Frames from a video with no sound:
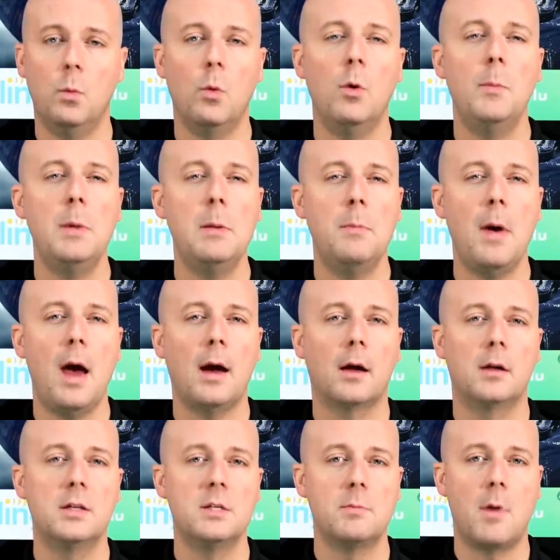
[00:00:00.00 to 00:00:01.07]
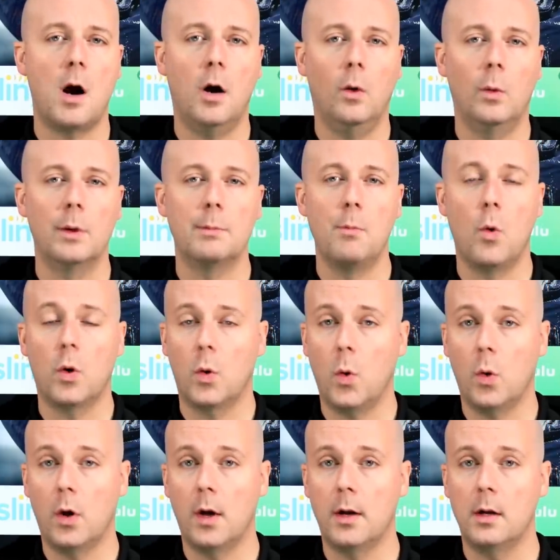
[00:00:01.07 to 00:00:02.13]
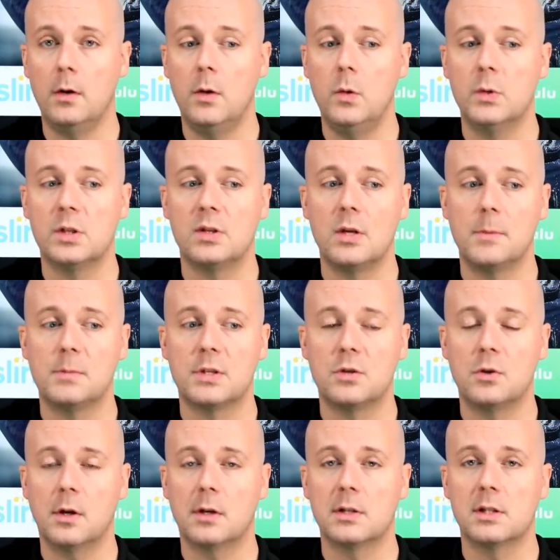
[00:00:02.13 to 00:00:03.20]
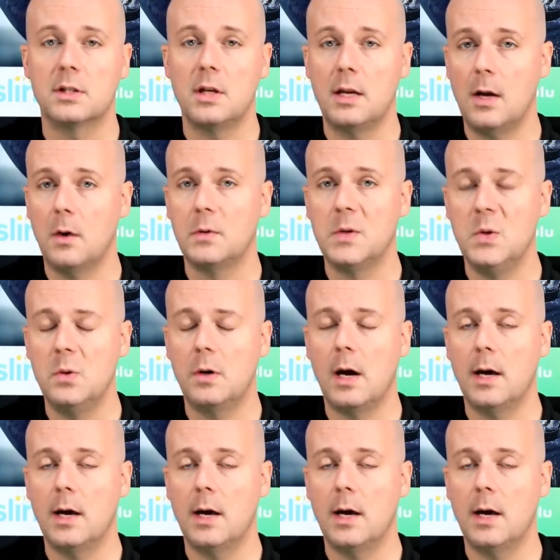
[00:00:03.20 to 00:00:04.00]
We'll be back tomorrow with more cord cutting news, tips, tricks, and how-to